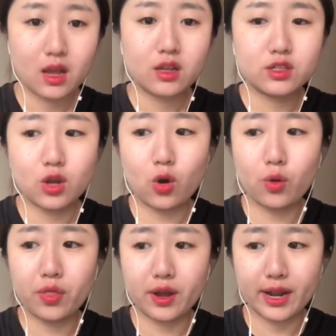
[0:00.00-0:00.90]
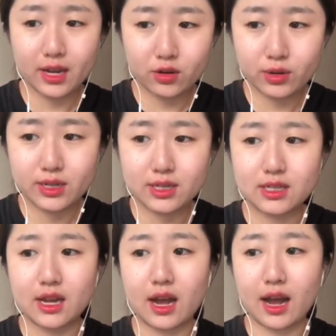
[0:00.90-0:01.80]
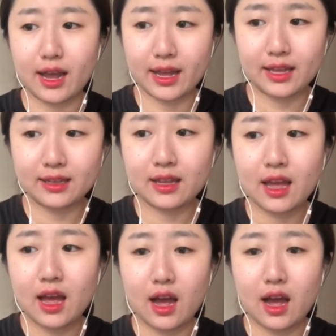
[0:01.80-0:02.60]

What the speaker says: So the increase in